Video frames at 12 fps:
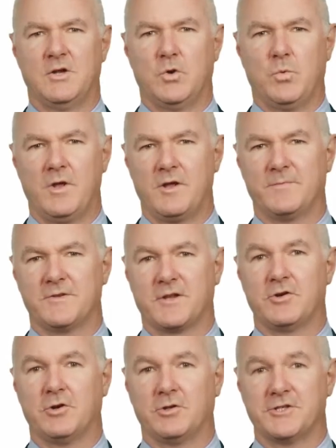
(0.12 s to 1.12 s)
Welcome to the
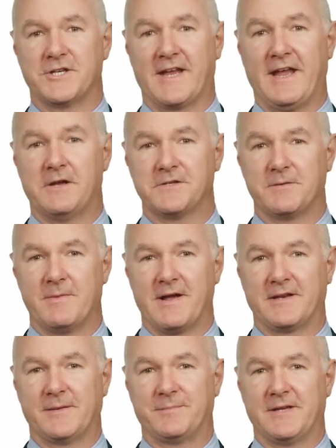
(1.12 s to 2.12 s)
CoreLogic Housing
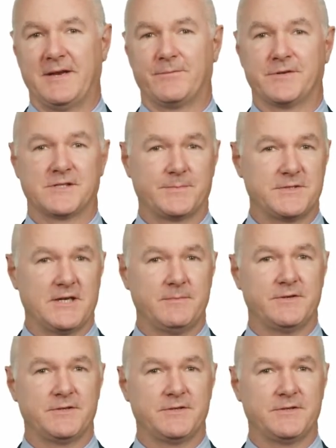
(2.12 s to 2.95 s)
Market Update for September